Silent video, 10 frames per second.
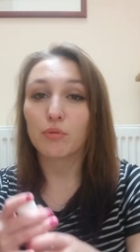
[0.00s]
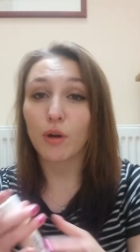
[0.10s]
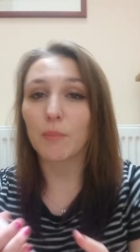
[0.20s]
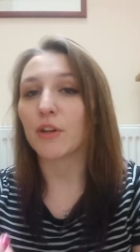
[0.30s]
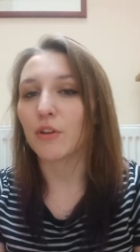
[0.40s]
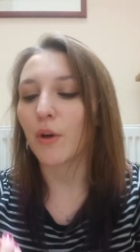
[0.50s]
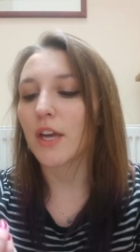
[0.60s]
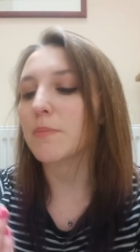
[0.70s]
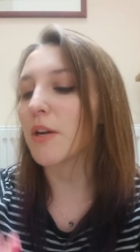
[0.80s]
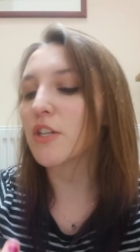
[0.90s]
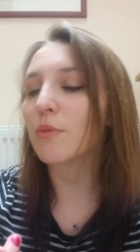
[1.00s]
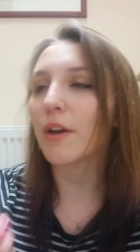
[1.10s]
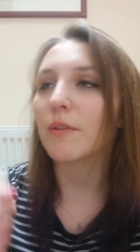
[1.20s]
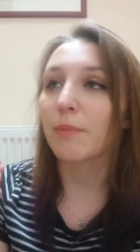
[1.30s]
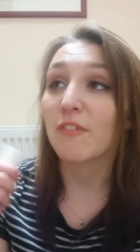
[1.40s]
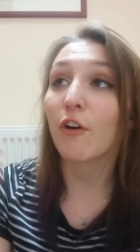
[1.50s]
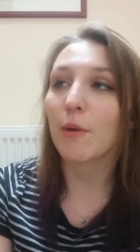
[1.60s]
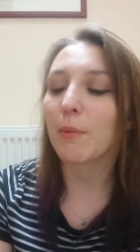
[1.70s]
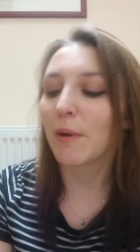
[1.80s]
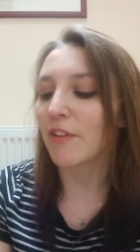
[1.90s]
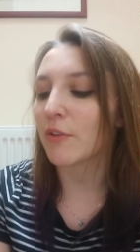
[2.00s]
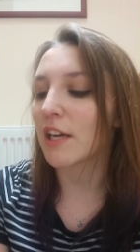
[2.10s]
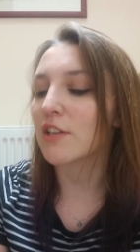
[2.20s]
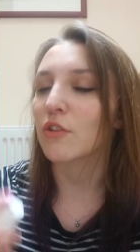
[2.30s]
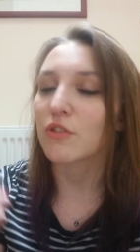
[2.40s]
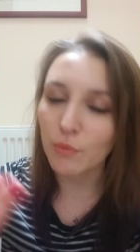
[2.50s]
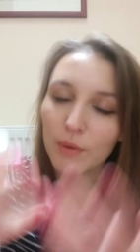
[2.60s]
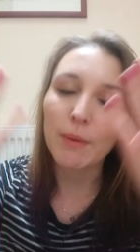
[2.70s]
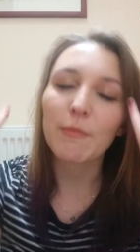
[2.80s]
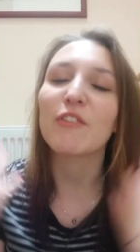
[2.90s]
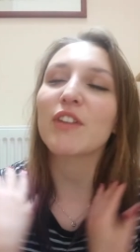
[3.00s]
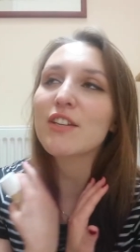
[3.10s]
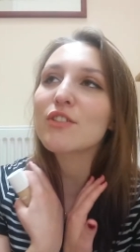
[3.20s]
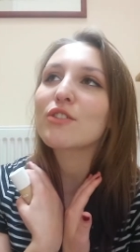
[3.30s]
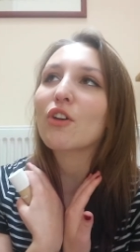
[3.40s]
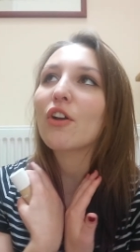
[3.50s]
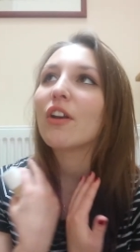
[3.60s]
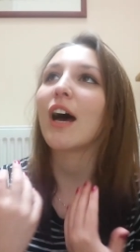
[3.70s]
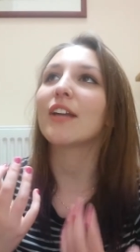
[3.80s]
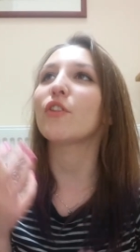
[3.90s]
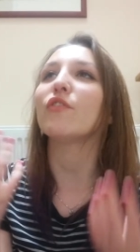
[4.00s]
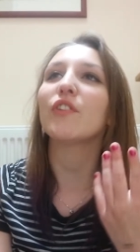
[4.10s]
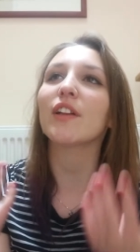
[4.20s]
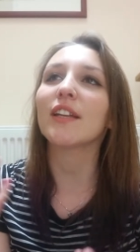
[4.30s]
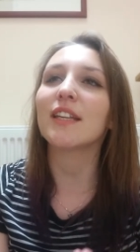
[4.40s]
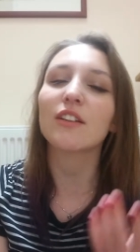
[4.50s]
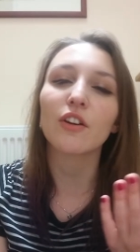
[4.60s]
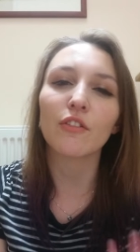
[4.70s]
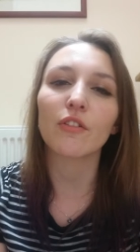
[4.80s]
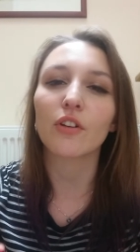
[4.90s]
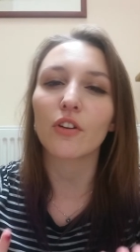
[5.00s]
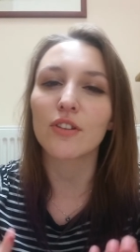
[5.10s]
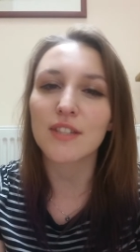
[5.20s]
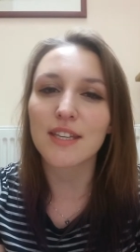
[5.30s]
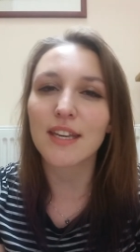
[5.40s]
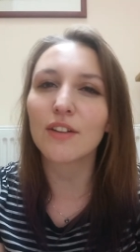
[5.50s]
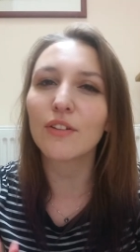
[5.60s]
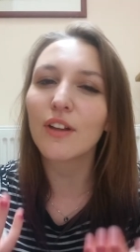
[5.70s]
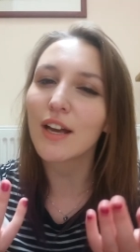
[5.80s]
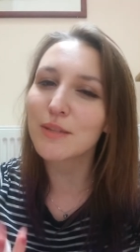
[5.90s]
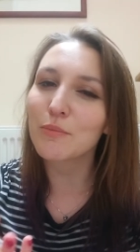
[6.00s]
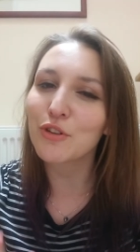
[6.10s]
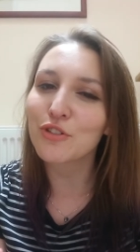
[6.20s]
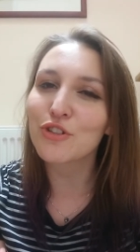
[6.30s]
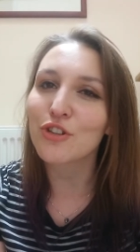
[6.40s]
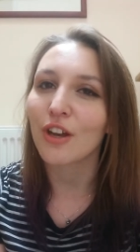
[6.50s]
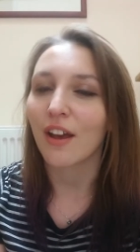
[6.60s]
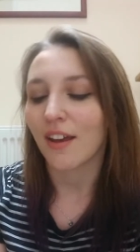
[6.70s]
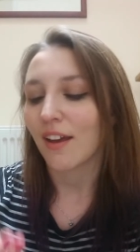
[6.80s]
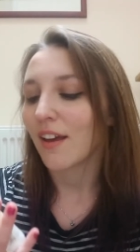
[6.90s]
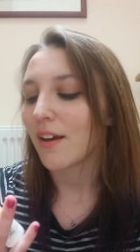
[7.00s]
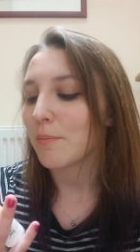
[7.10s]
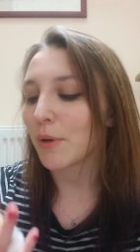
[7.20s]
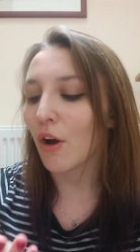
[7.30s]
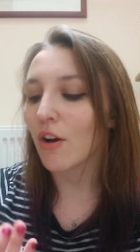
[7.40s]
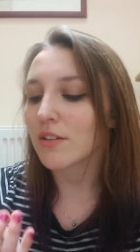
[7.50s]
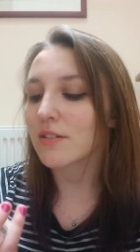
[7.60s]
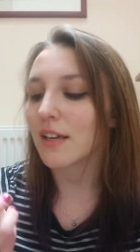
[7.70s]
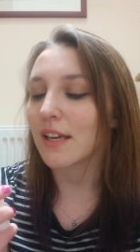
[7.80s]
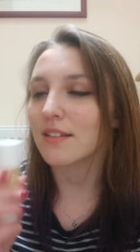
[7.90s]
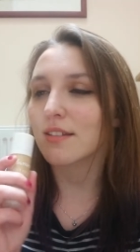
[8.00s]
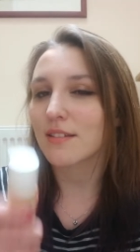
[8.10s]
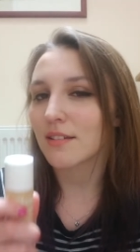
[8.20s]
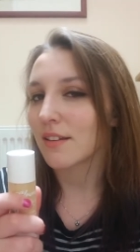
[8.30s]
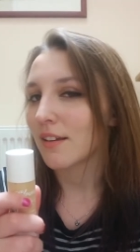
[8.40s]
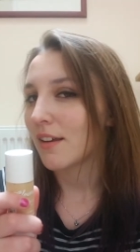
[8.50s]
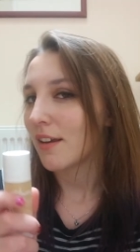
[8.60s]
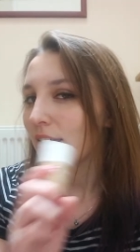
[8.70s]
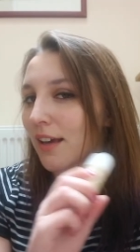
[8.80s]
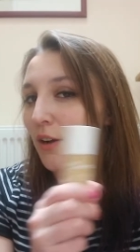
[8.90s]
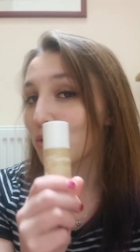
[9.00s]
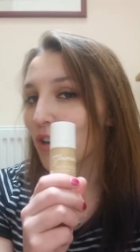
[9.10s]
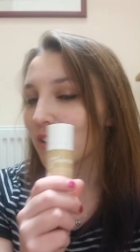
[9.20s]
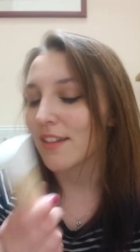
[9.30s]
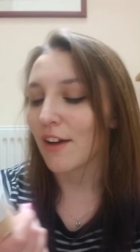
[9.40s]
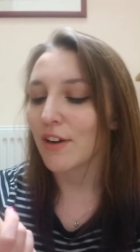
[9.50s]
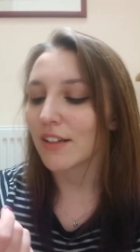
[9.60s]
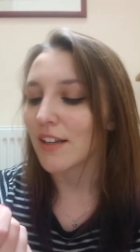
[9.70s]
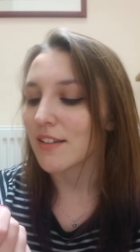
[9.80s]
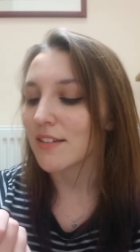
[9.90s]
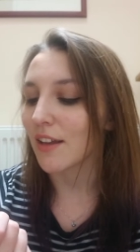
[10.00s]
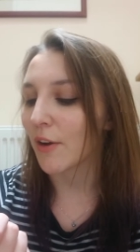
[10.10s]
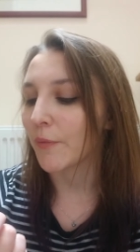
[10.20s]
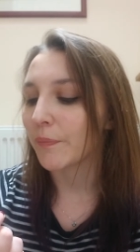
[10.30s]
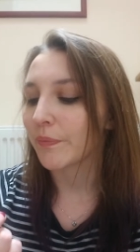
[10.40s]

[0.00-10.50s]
prominent, especially when before I put my foundation on. So when my foundation's on, I don't feel I need to conceal as much because it's counteracted that redness. So